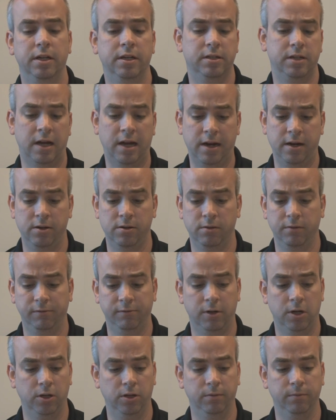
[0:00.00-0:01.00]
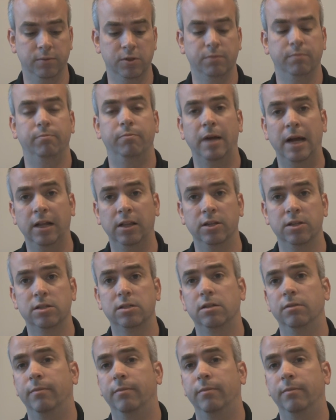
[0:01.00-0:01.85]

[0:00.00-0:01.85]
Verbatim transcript: and tire volumes balanced